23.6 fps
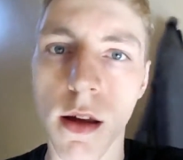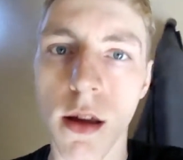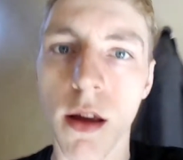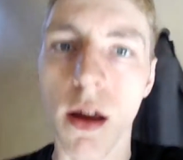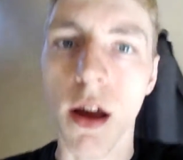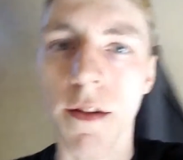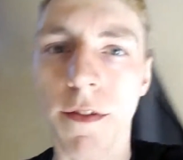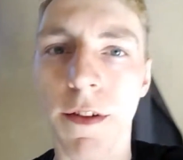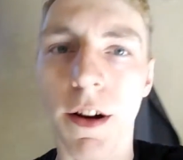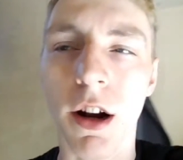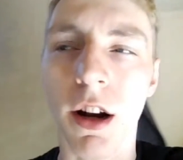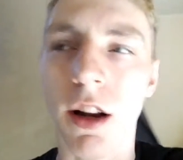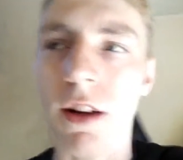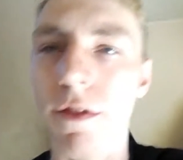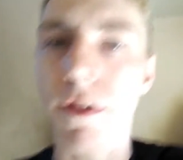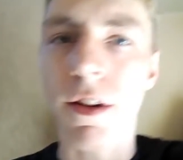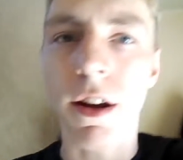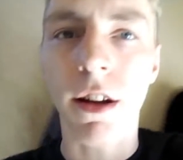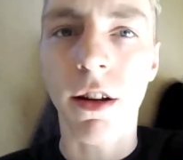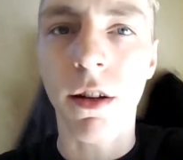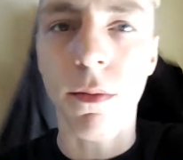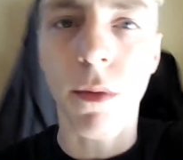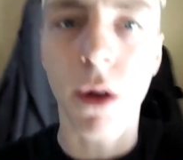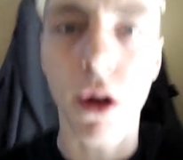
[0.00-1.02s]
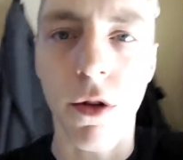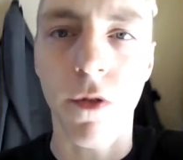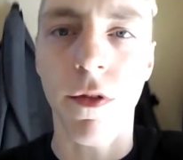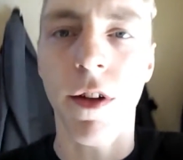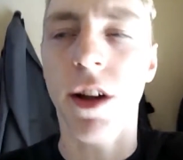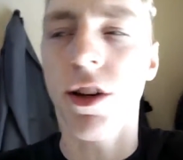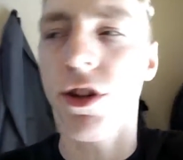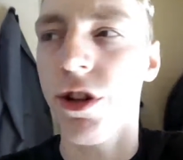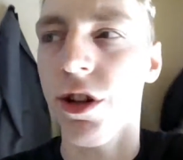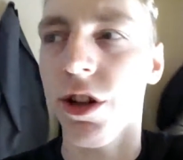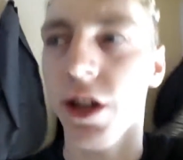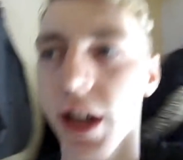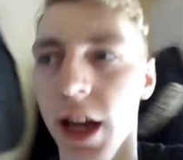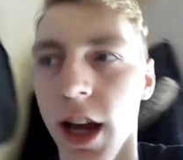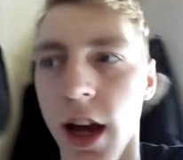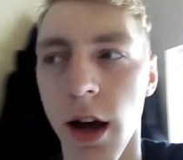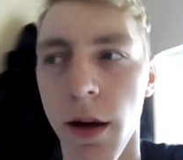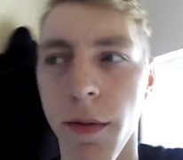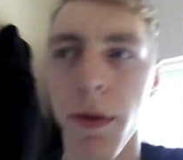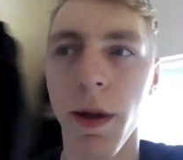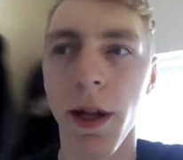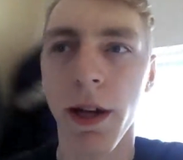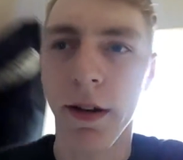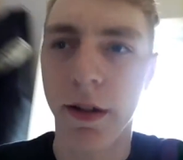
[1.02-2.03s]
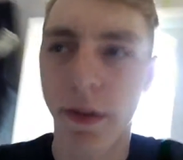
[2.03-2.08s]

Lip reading: I finally found the motivation to get up and